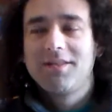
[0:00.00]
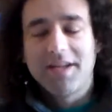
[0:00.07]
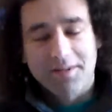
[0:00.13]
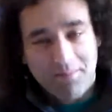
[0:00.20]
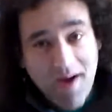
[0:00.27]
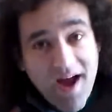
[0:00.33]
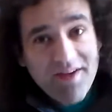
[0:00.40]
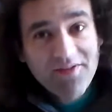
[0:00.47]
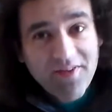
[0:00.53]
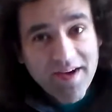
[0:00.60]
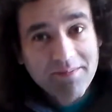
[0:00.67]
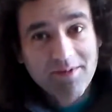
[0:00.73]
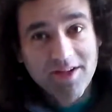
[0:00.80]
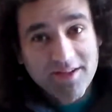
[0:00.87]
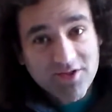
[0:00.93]
like, my
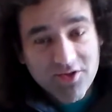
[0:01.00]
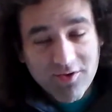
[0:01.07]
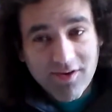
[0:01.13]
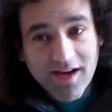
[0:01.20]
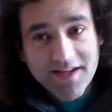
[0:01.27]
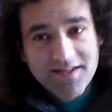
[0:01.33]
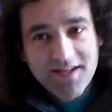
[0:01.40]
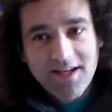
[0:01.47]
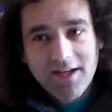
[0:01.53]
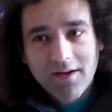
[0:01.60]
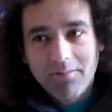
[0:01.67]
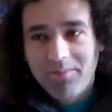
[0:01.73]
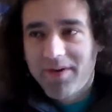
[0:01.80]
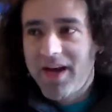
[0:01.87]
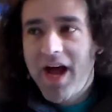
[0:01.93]
family's
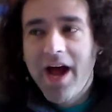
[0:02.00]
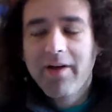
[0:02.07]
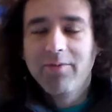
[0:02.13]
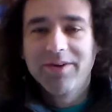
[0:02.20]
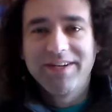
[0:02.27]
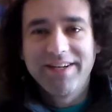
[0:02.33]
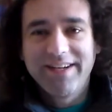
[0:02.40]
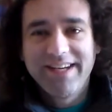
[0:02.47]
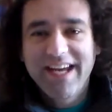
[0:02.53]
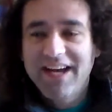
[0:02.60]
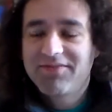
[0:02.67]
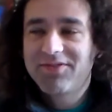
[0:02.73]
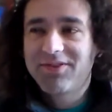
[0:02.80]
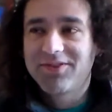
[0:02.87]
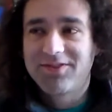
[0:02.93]
crazy, but I would
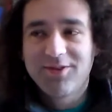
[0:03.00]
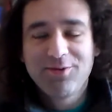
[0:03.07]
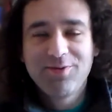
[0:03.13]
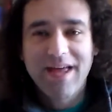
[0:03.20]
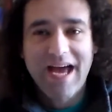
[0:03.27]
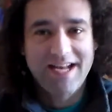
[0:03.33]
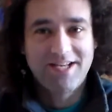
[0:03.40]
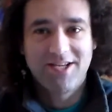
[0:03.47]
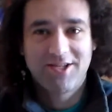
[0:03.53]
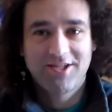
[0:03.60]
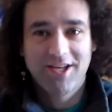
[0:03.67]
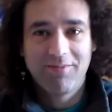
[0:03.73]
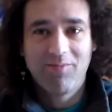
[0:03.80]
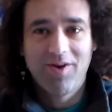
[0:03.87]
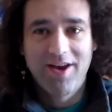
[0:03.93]
never do that to
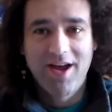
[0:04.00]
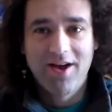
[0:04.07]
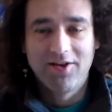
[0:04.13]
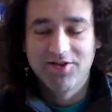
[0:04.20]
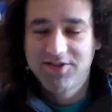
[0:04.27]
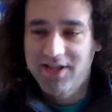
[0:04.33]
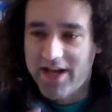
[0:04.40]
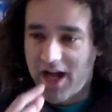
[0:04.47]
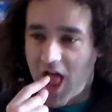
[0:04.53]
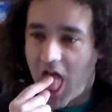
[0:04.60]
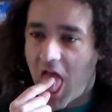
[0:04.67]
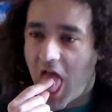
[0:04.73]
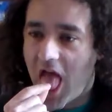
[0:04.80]
someone else. Like,